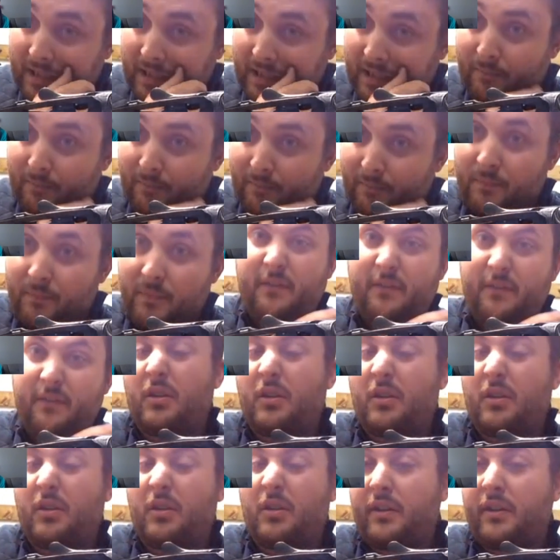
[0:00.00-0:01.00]
Um, if
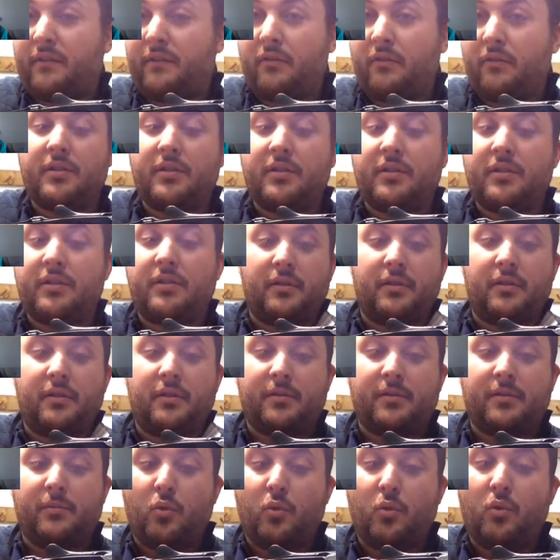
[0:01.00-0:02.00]
if you're on a, a
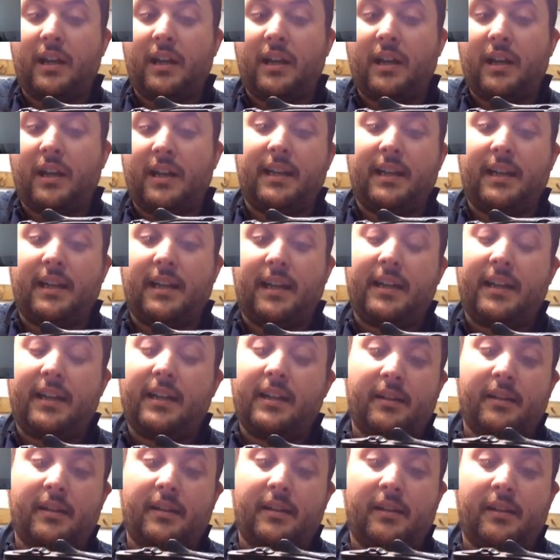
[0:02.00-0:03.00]
small clay day
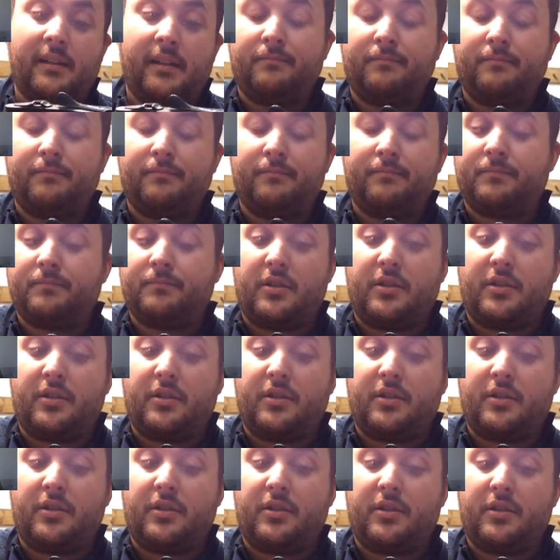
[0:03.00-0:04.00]
um,
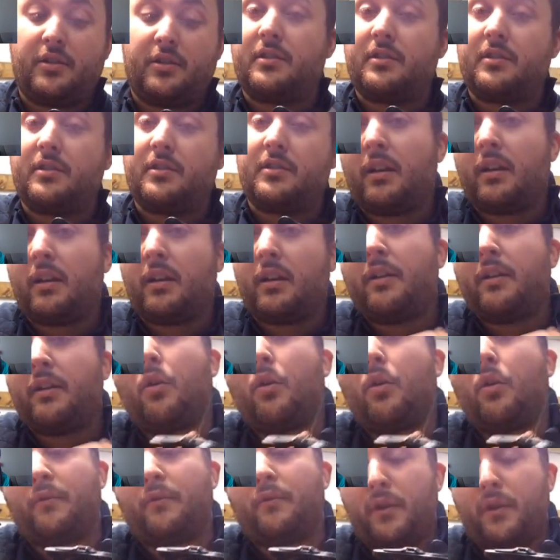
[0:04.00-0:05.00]
and you're shooting,
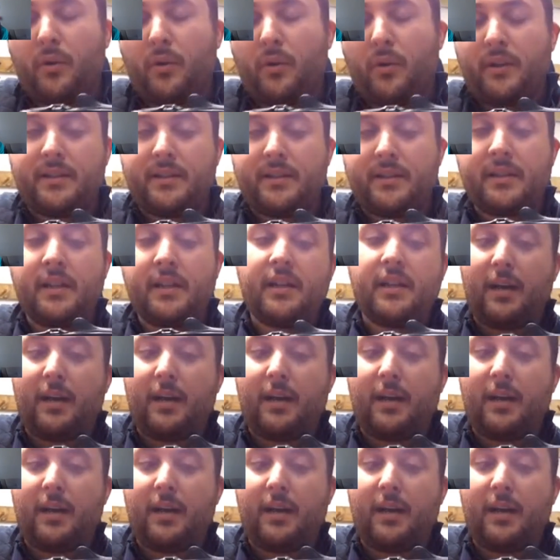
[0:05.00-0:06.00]
or for noise
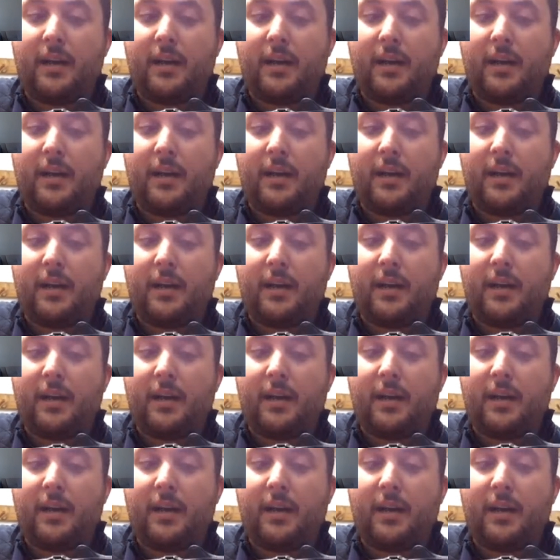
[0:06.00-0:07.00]
and you're shooting
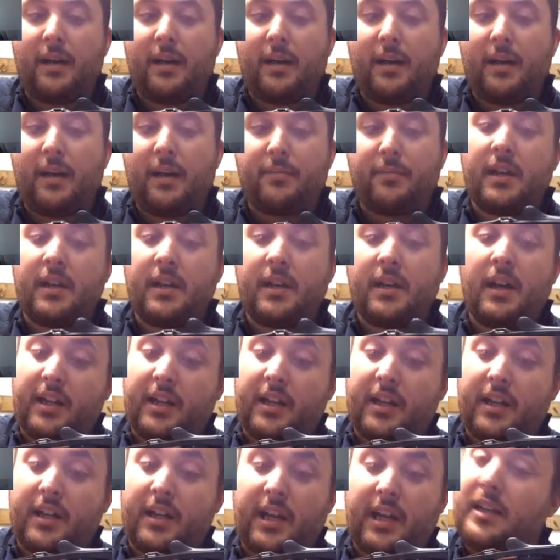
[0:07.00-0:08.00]
21 grams,
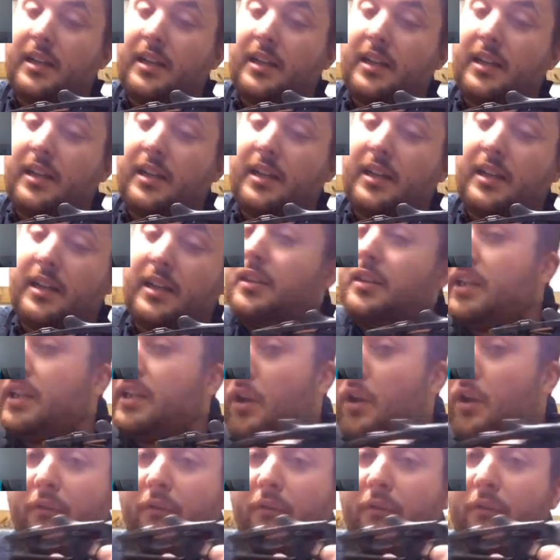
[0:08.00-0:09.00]
occasionally the
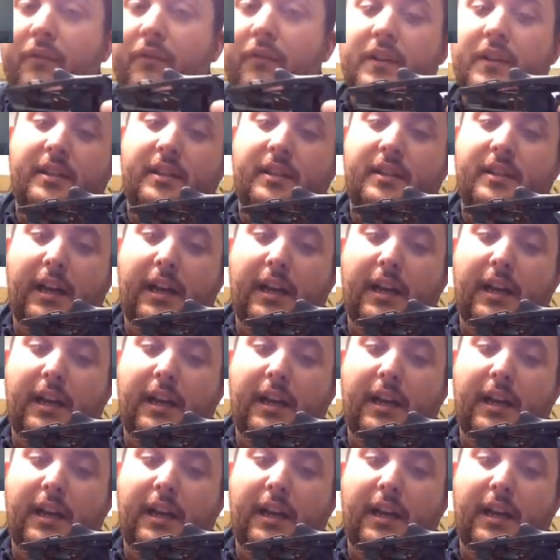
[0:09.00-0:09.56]
oomph isn't